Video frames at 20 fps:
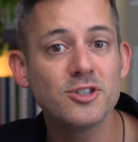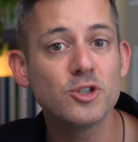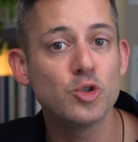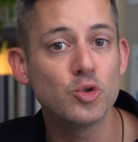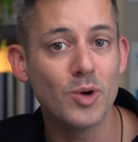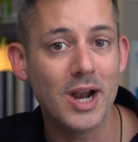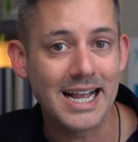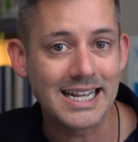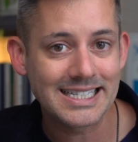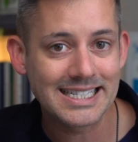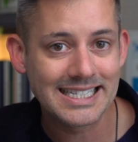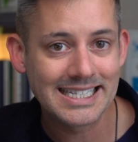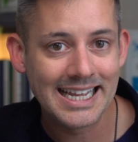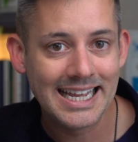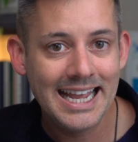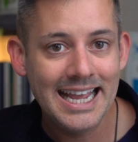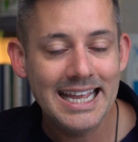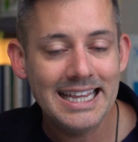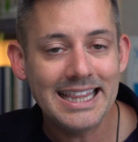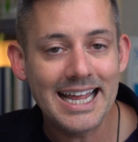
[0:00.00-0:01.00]
stress.
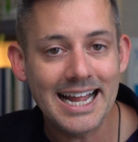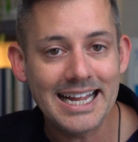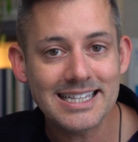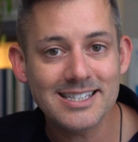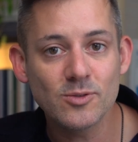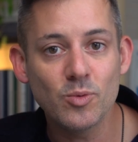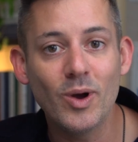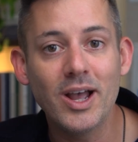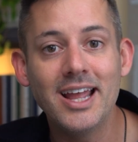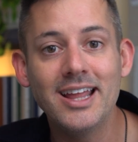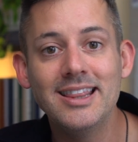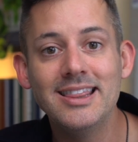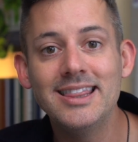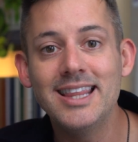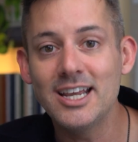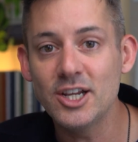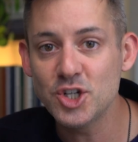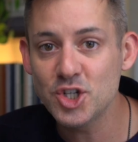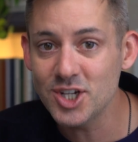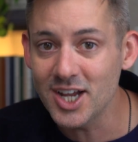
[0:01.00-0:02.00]
That's when
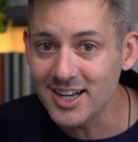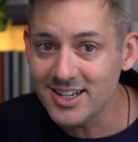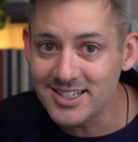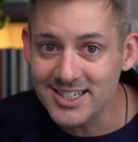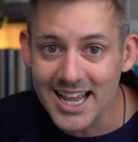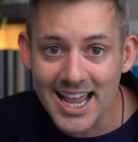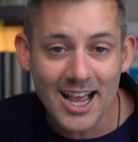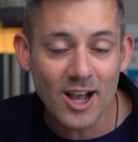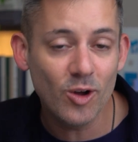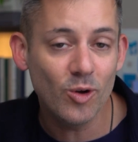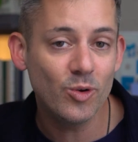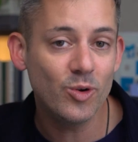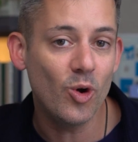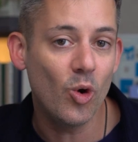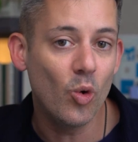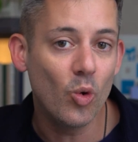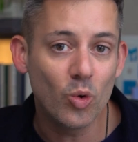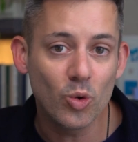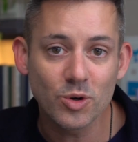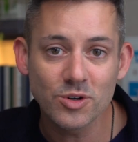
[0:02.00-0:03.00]
they shut down
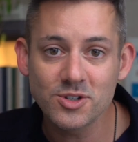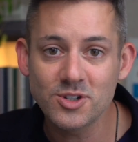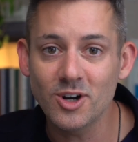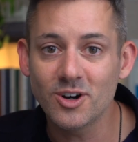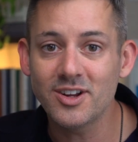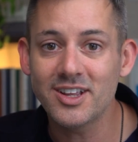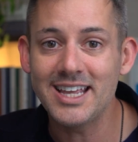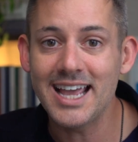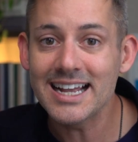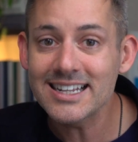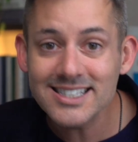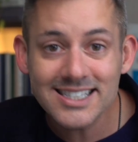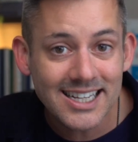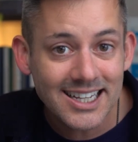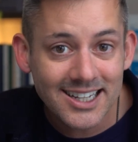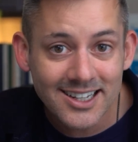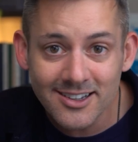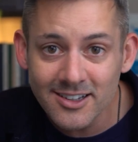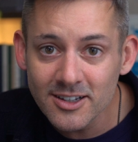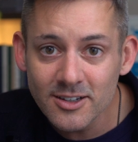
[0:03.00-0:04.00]
or start
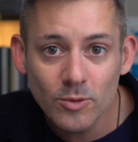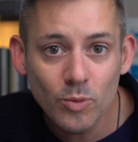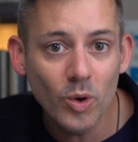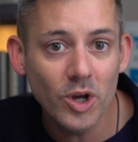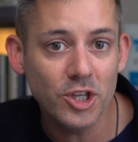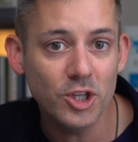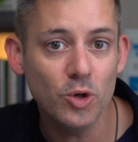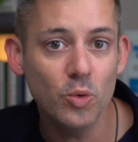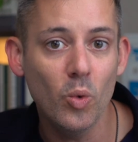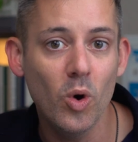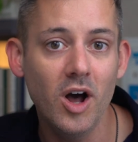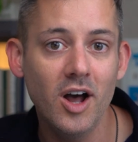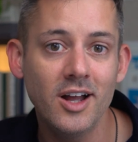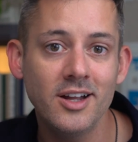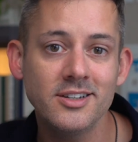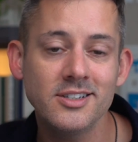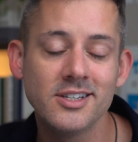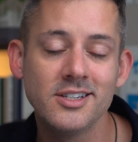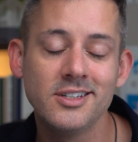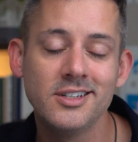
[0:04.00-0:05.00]
guessing what you
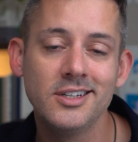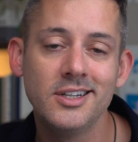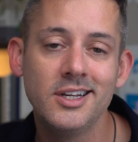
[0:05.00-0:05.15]
want.